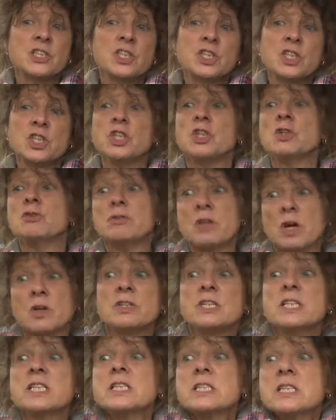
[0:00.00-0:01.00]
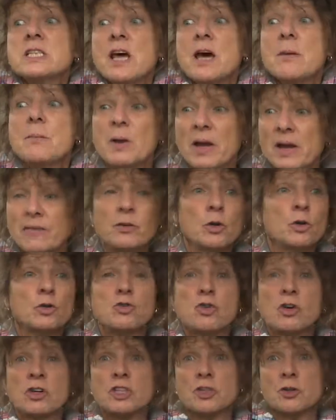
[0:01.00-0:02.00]
you notice them if you're
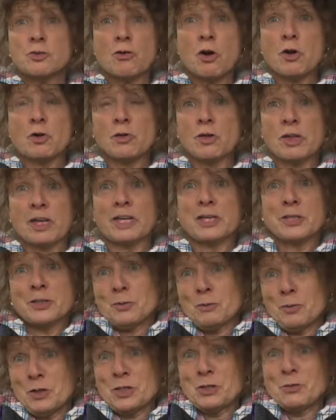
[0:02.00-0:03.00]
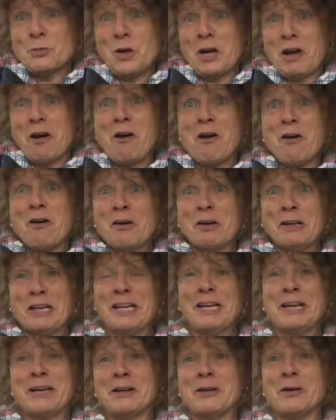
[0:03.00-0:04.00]
trying to grow things, which we are
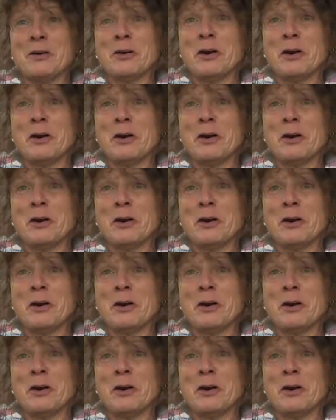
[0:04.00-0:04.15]
here.